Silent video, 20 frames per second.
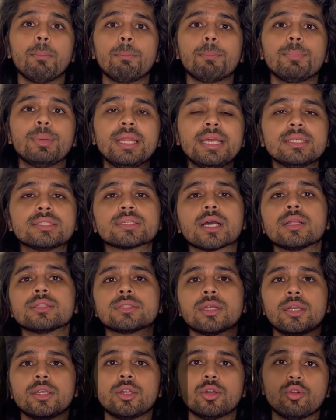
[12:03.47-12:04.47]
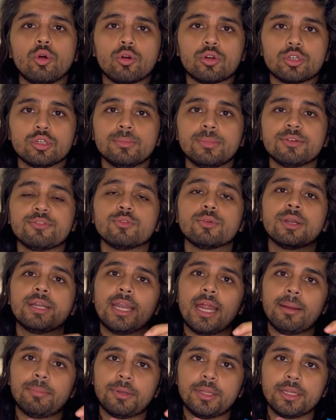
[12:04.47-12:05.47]
please consult your doctor before
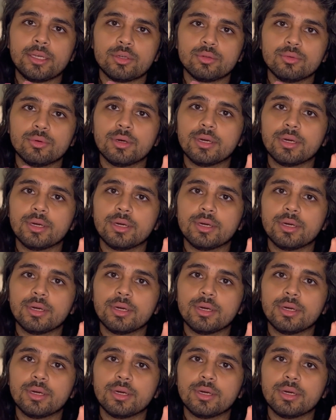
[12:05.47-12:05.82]
adapting to